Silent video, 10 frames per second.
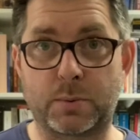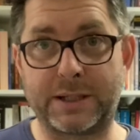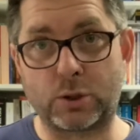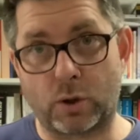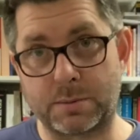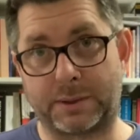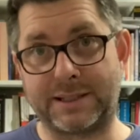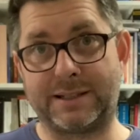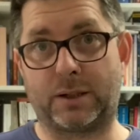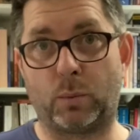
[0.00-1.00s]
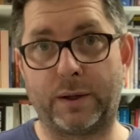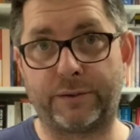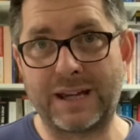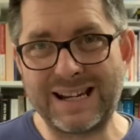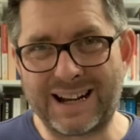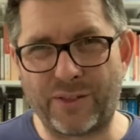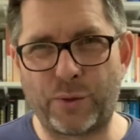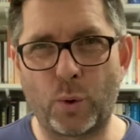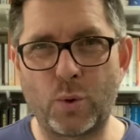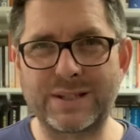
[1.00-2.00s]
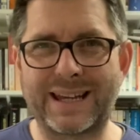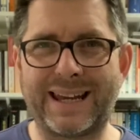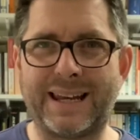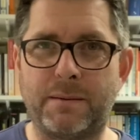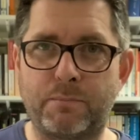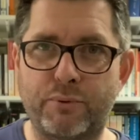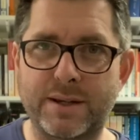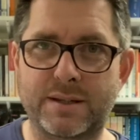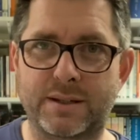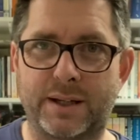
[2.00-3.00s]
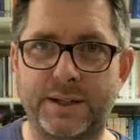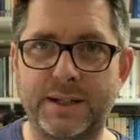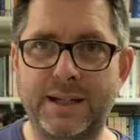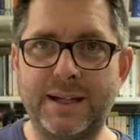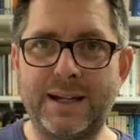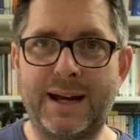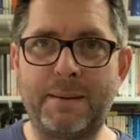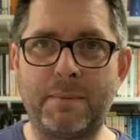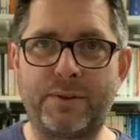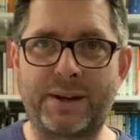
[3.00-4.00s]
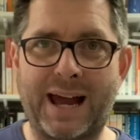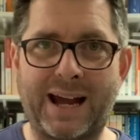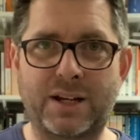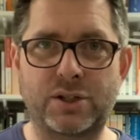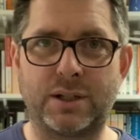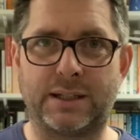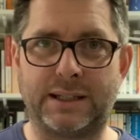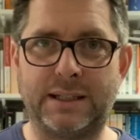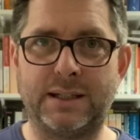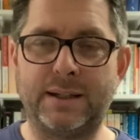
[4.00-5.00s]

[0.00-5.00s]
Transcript: when he talks about these little ones and those in prison, that actually